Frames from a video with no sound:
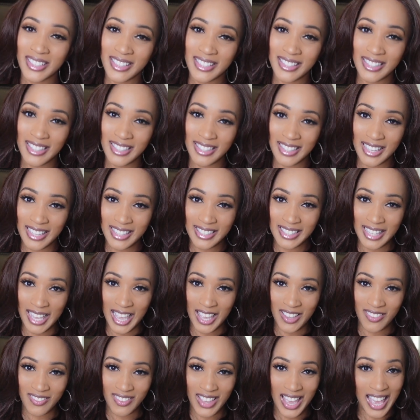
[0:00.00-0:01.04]
Until next
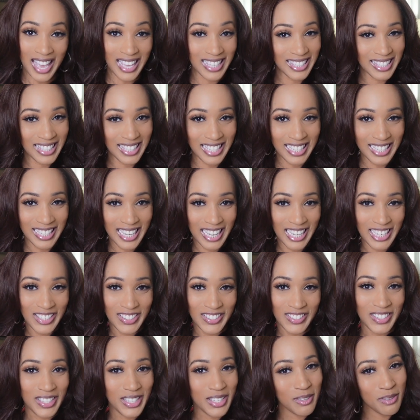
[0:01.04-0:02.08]
time, I'll see you later.
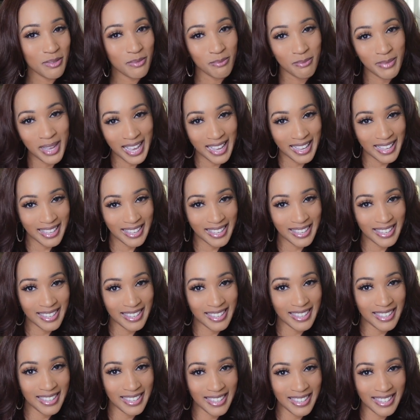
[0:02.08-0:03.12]

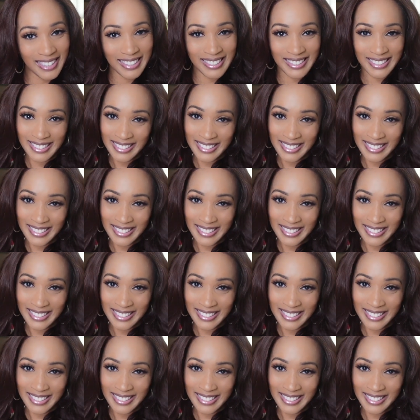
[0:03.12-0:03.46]
Bye.